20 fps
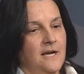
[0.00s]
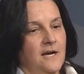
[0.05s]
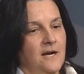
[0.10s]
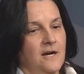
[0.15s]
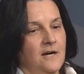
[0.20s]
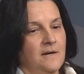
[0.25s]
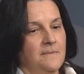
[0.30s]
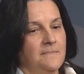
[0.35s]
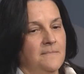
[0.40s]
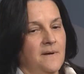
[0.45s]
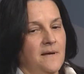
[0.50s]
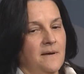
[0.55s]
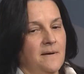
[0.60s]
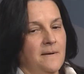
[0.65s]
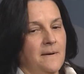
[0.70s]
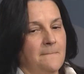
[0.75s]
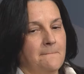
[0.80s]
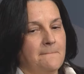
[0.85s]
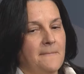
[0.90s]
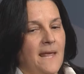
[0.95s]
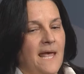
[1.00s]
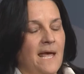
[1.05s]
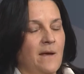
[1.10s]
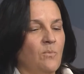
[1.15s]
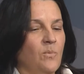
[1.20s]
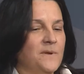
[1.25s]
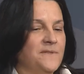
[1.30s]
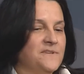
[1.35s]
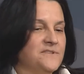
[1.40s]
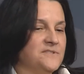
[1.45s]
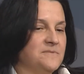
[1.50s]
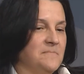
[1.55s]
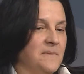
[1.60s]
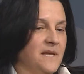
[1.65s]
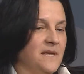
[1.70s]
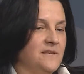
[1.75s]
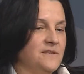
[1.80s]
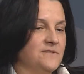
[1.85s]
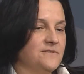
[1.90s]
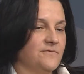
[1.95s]
And what this
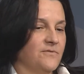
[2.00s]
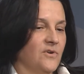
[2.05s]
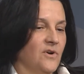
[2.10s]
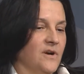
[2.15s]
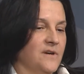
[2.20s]
means for